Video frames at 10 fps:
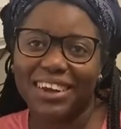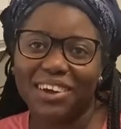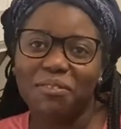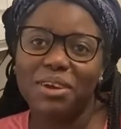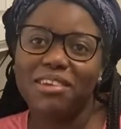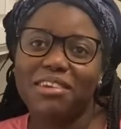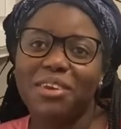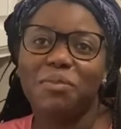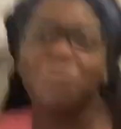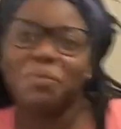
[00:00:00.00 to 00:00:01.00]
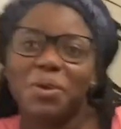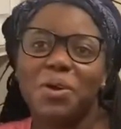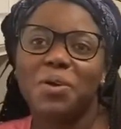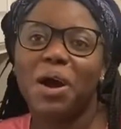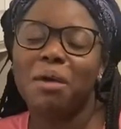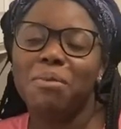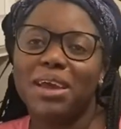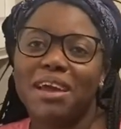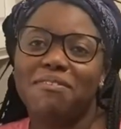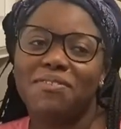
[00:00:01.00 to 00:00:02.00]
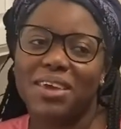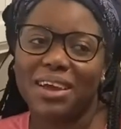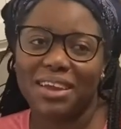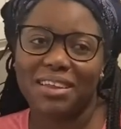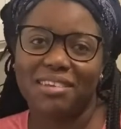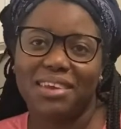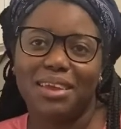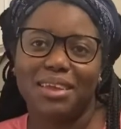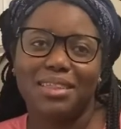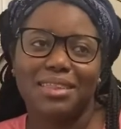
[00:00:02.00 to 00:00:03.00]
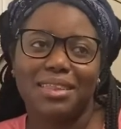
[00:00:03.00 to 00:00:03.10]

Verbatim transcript: Guys, I'm going to get vegan cheese.